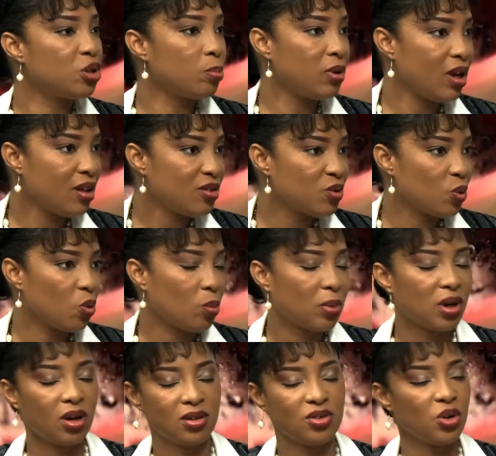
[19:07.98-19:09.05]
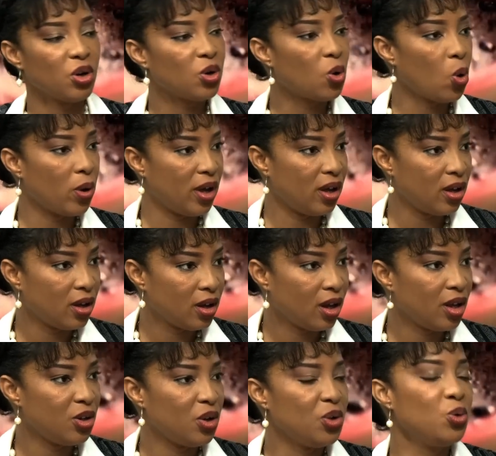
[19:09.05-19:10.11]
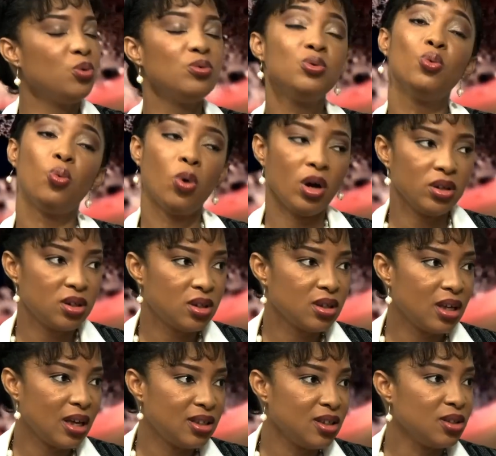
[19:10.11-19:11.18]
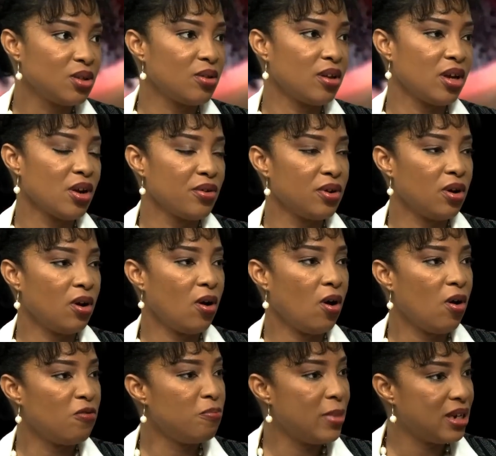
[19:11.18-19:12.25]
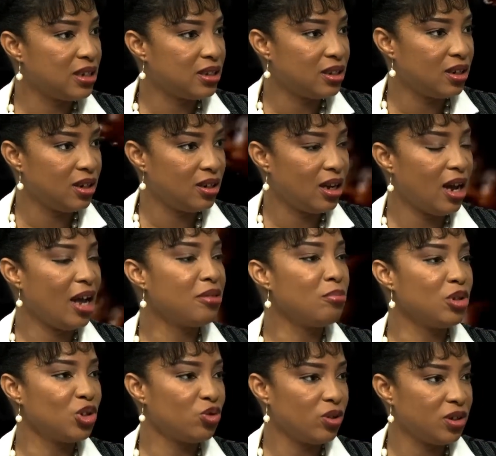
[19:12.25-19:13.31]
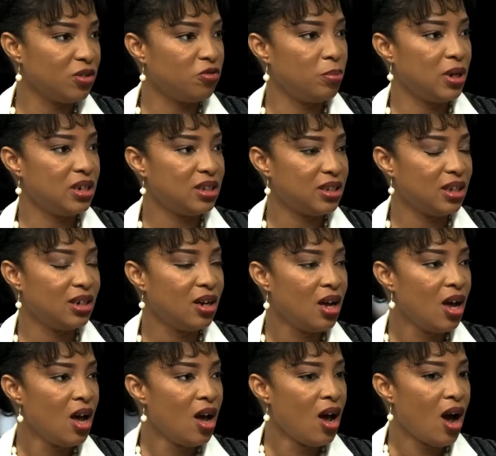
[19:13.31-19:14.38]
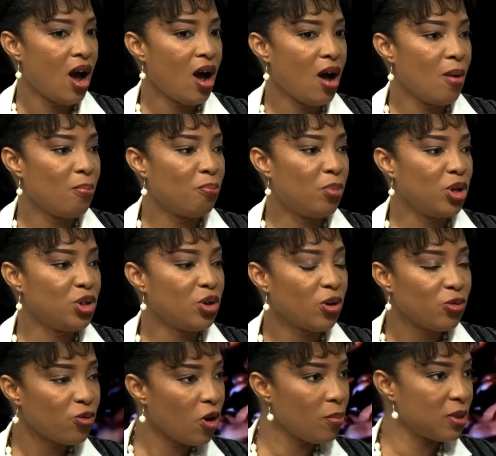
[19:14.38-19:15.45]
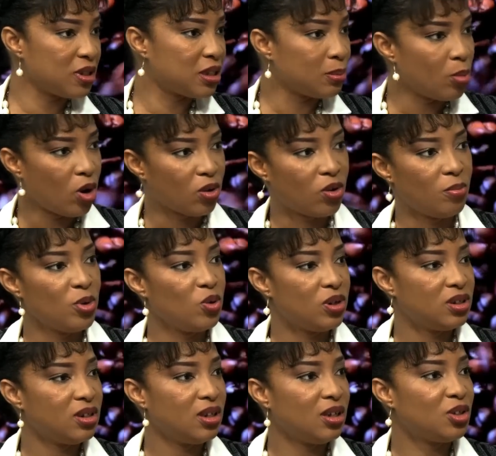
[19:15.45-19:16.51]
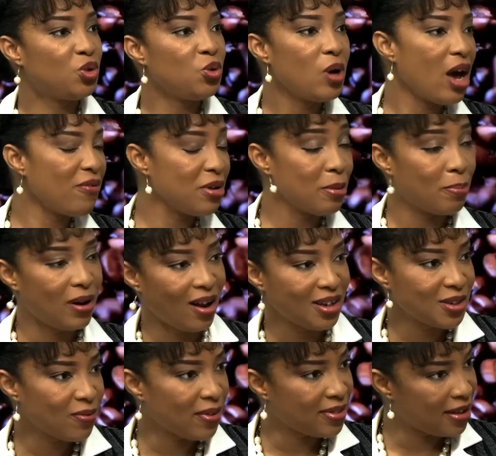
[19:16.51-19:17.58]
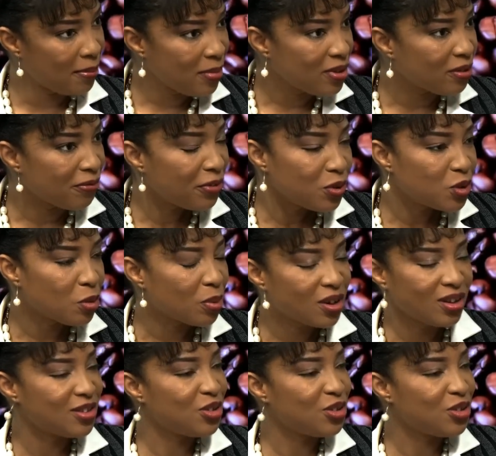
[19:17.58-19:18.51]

plans though? Because you're going and you want to get into the area of medicine and administrative medicine. But you're from a small community. Do you have any plans for them in the future? Because